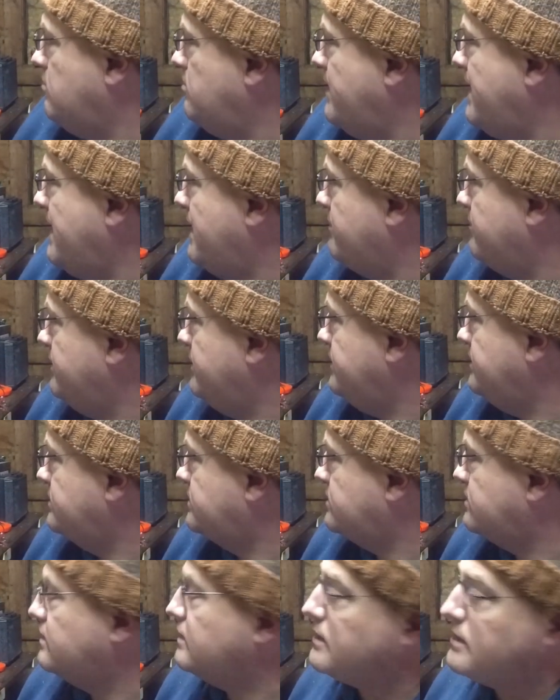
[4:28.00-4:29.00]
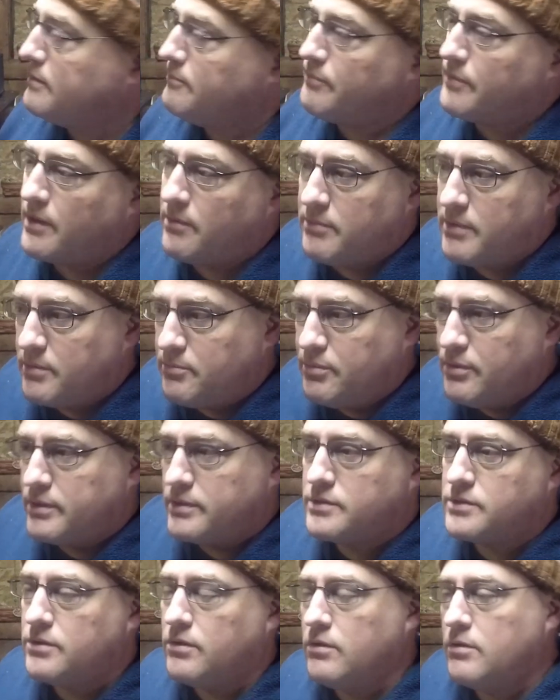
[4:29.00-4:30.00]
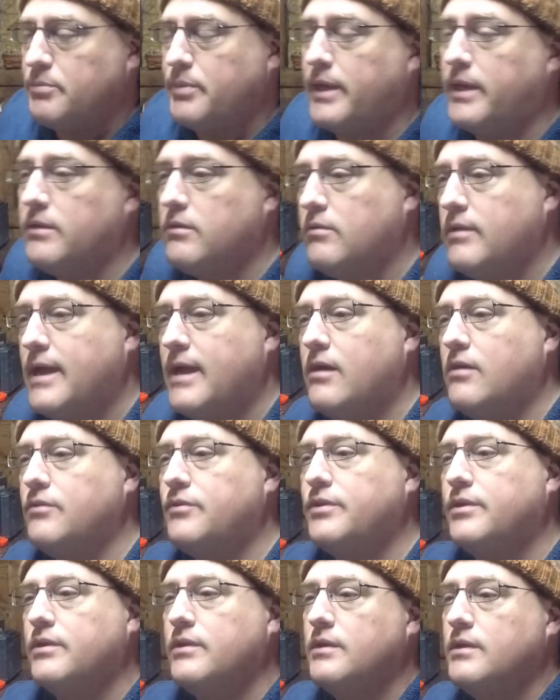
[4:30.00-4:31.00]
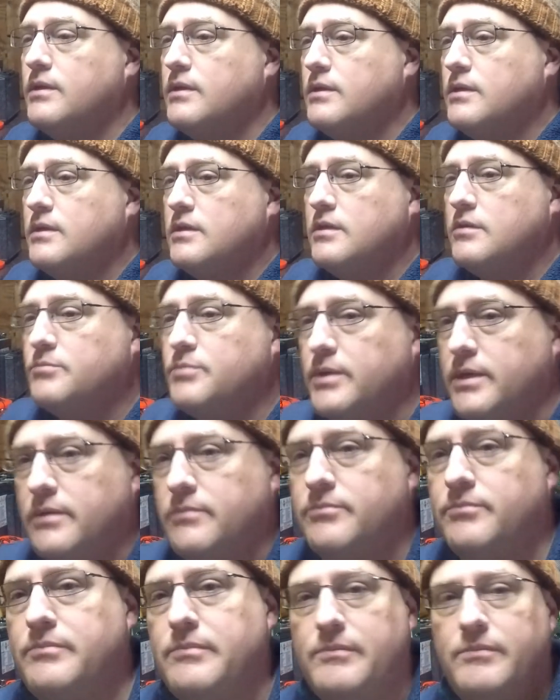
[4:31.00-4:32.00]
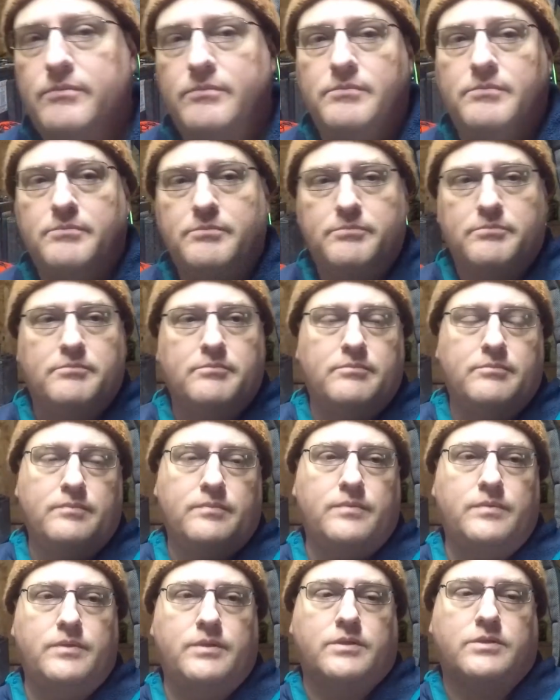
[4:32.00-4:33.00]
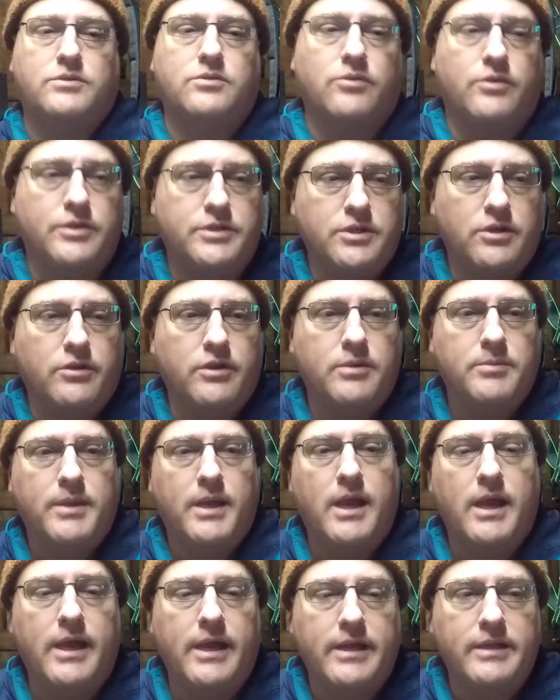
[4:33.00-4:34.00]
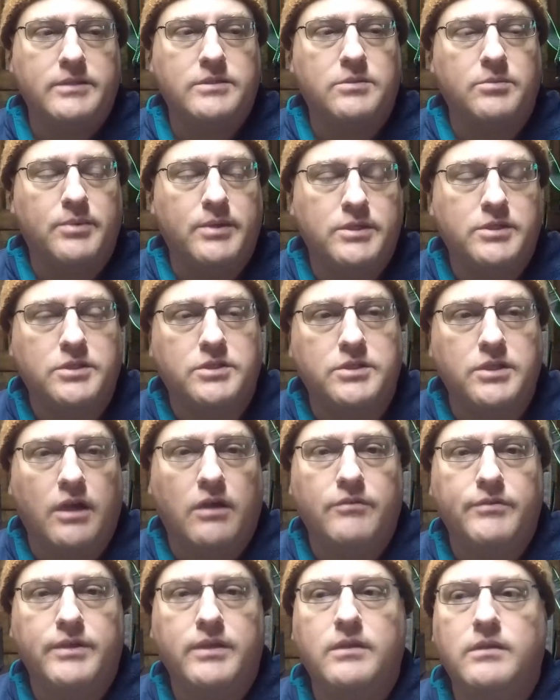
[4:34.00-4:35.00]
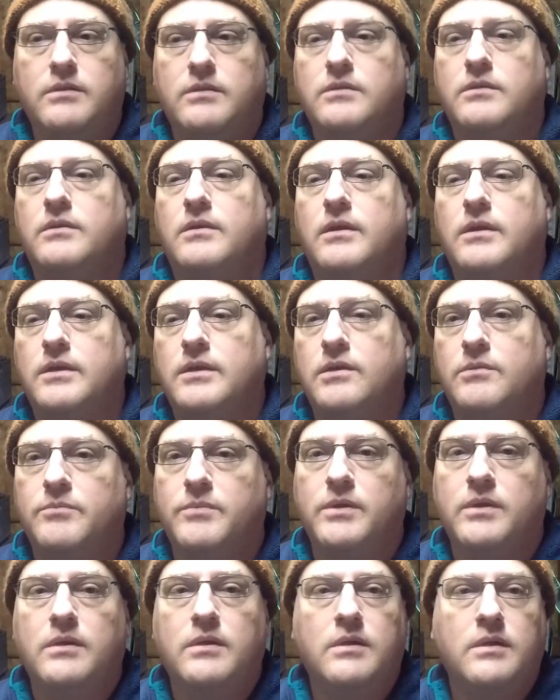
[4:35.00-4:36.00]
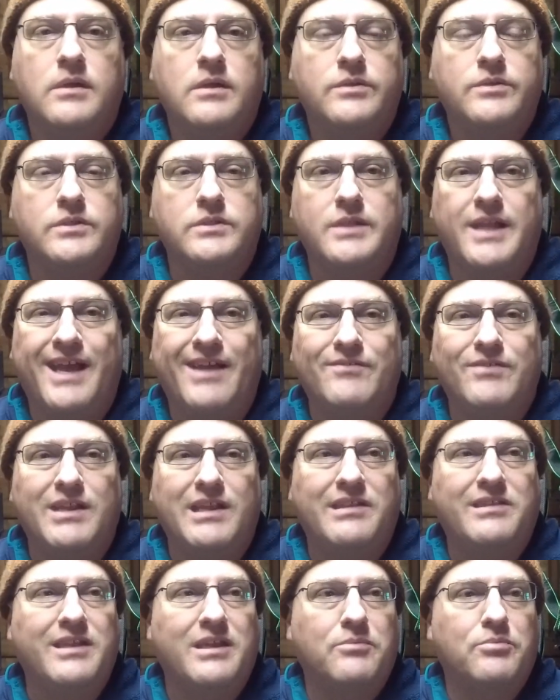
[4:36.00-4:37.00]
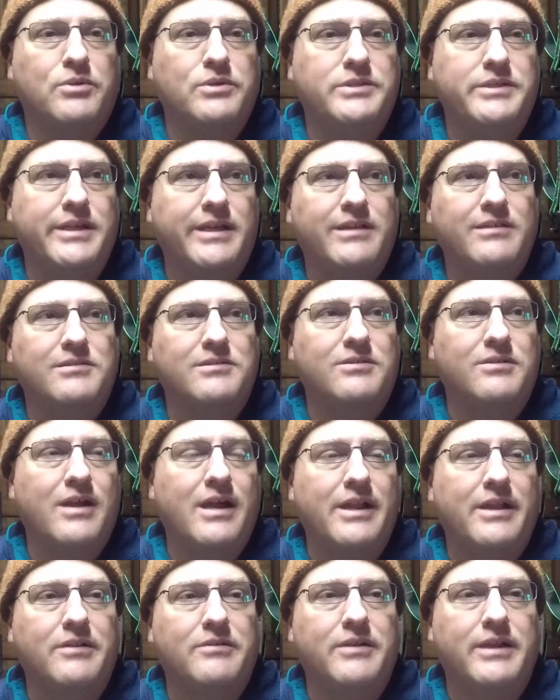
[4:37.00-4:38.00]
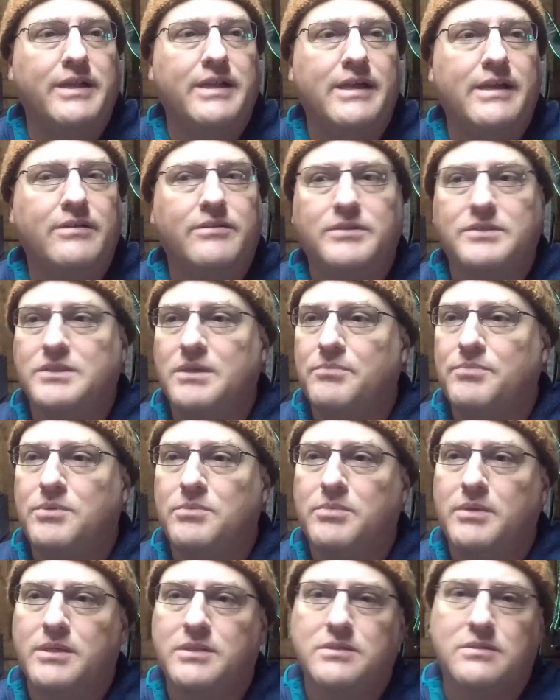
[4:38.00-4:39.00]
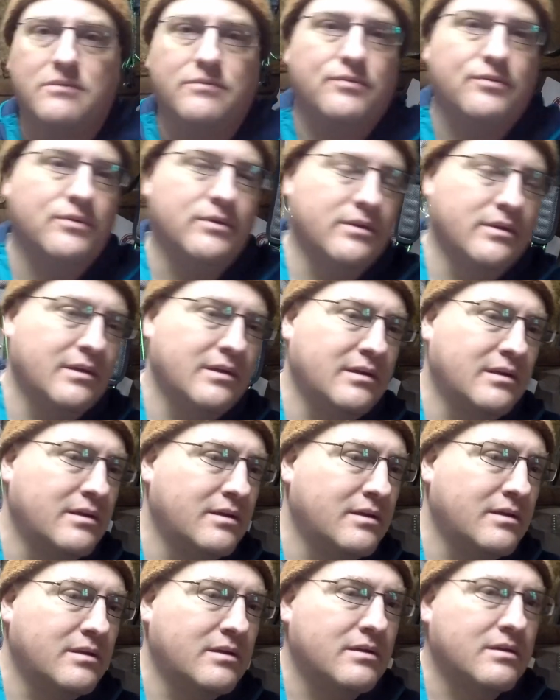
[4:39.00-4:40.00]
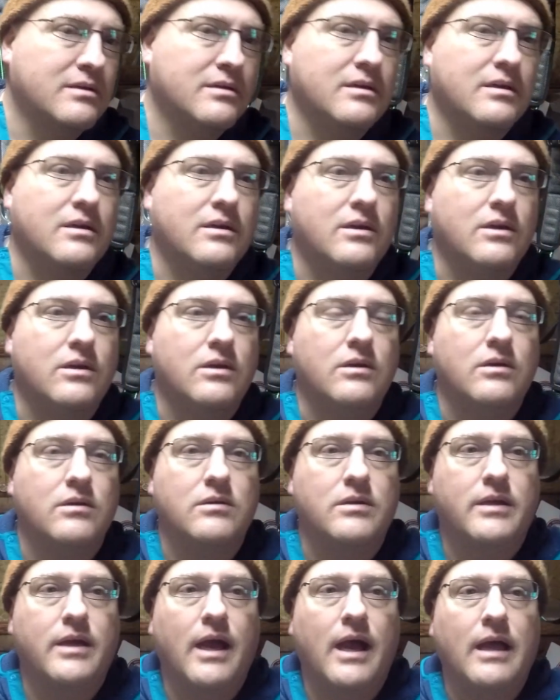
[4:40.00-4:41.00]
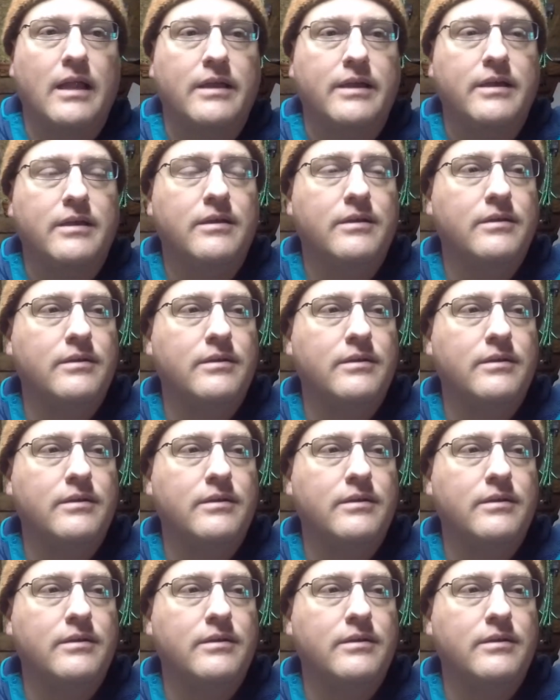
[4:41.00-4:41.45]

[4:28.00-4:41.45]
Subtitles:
batteries. I'm going to put a solar panel out, but the storage area behind is a bunch of shelving. Doesn't have anything particular on it right now except a bunch of, oh golly,